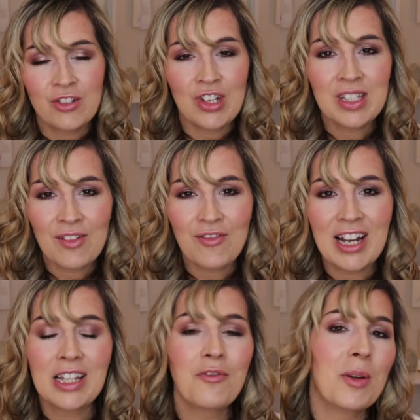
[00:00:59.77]
Just a
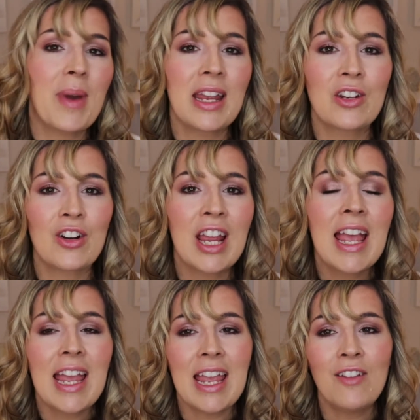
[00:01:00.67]
friendly reminder,
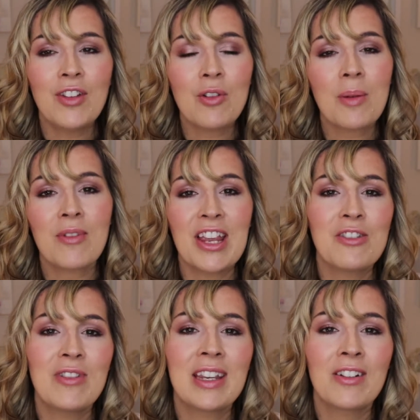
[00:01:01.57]
if you are brand
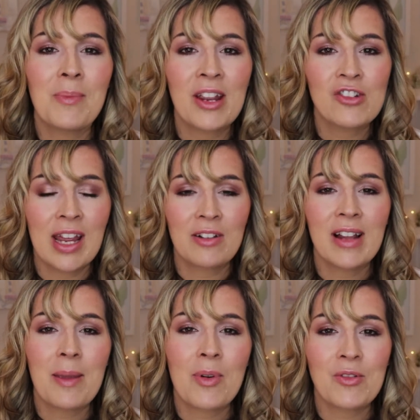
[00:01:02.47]
new here on my channel,
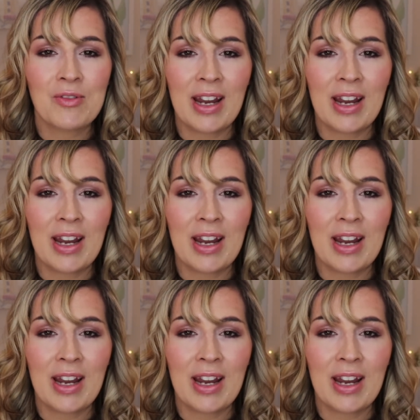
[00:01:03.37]
I post